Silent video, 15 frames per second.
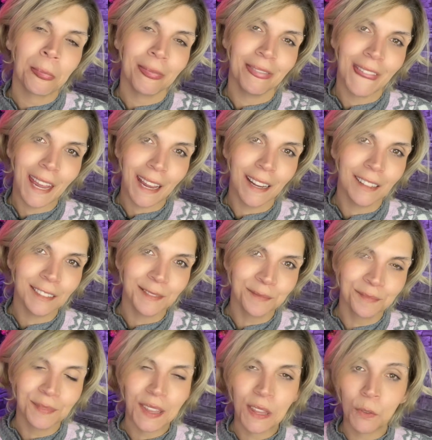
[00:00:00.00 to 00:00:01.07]
Then,
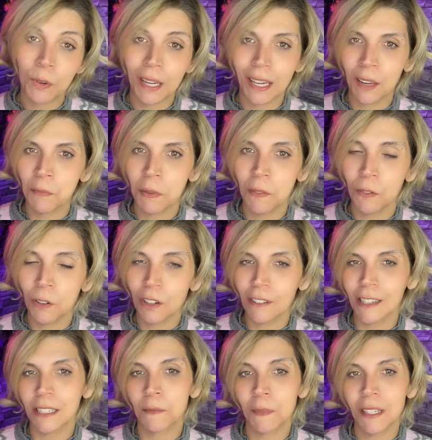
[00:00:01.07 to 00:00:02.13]
the weekend before
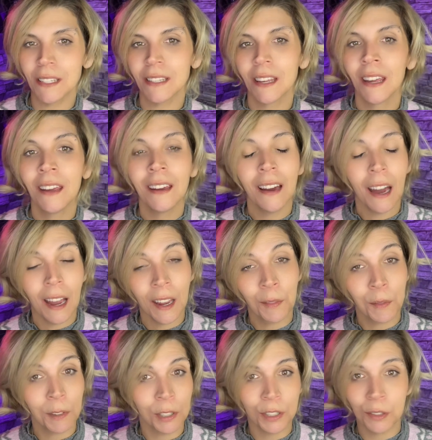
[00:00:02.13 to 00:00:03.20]
Christmas,
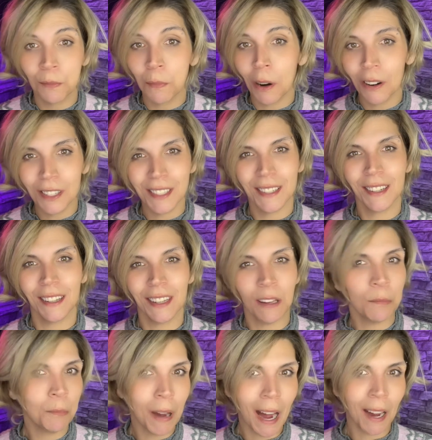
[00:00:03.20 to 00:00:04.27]
I'm going to
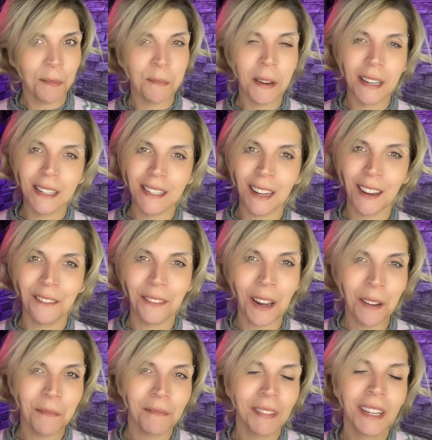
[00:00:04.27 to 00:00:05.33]
personally pack myself
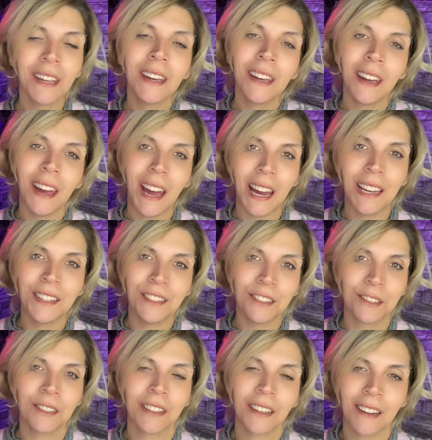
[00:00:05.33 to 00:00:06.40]
up, head to
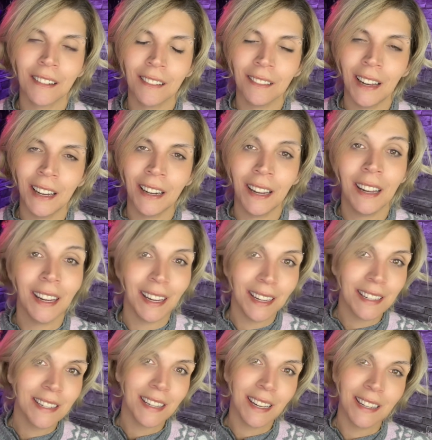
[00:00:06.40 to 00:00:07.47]
North Carolina
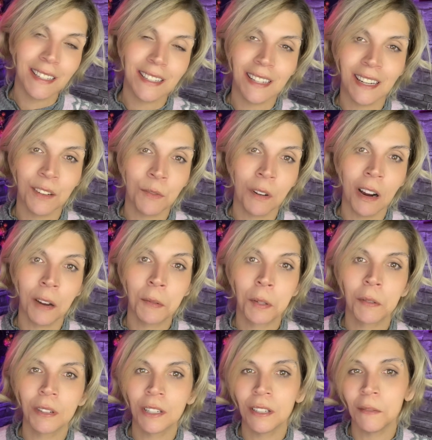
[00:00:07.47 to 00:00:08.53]
and Tennessee, where I'm
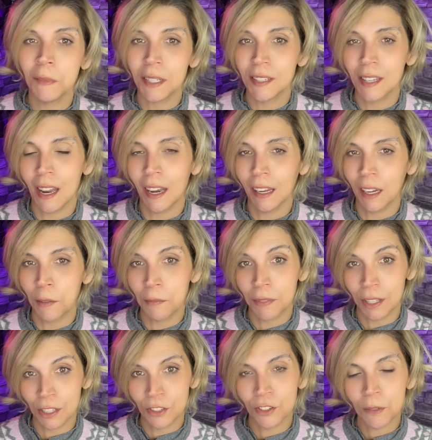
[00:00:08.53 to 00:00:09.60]
going to be setting up
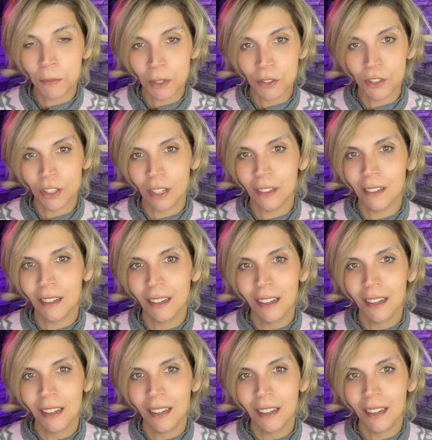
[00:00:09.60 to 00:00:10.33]
distribution